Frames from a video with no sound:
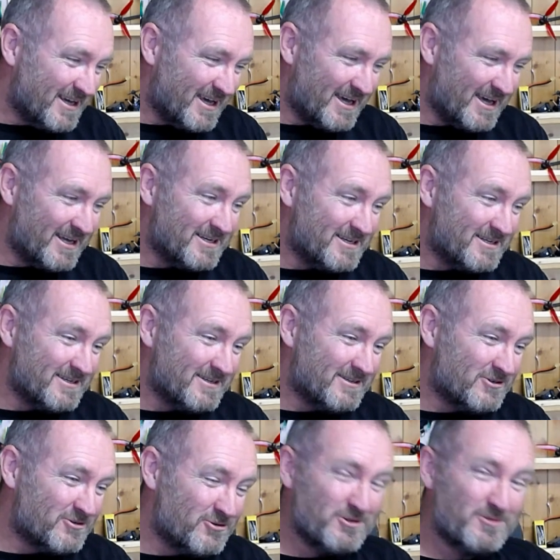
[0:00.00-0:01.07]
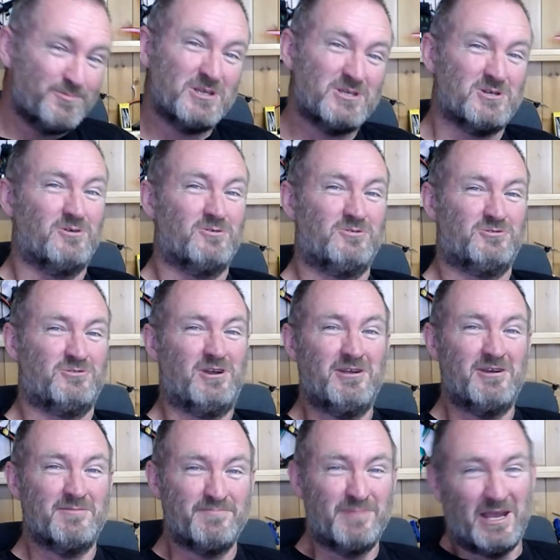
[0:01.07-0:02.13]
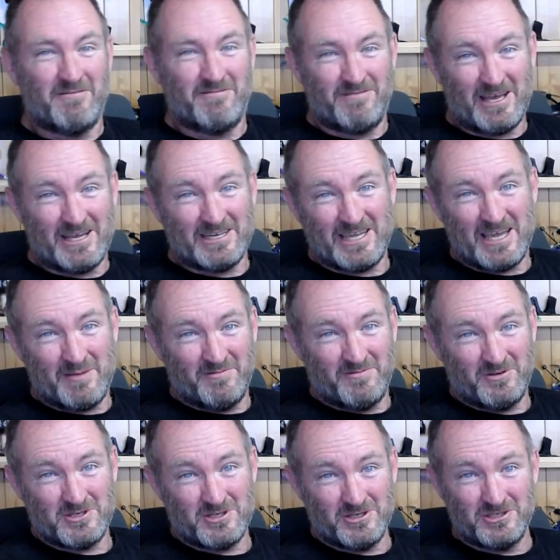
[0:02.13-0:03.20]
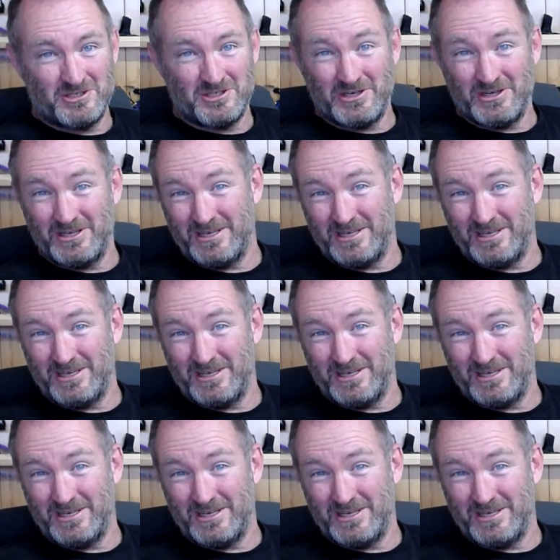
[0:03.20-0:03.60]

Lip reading: And truth be told, trying to embed flight cam footage